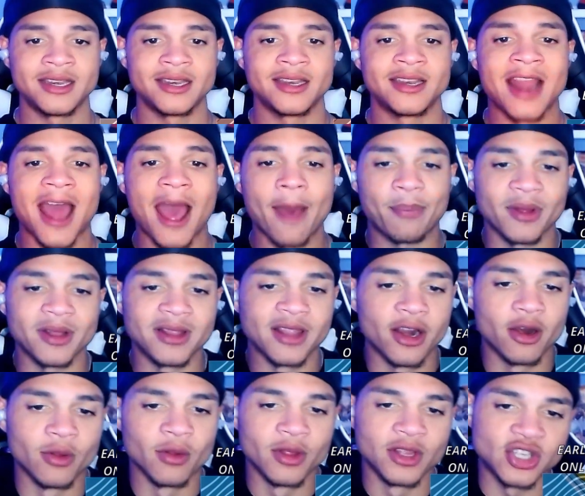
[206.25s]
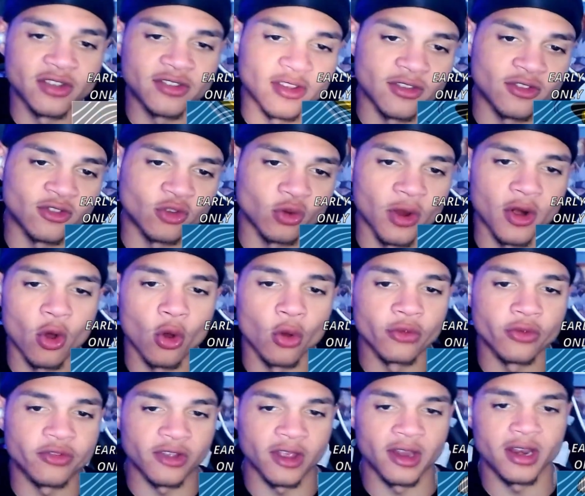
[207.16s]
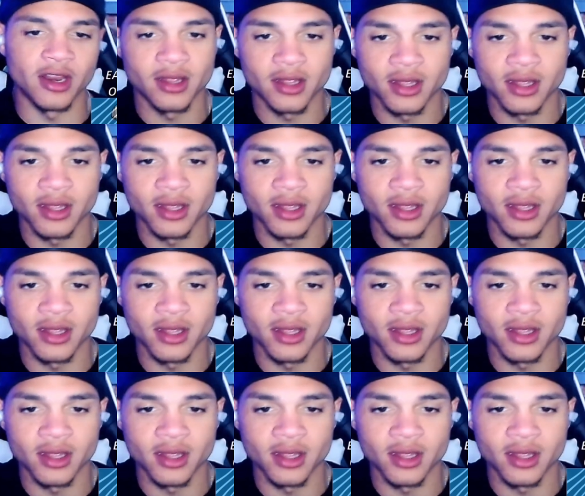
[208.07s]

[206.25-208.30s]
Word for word: Nappa literally just destroyed the whole city.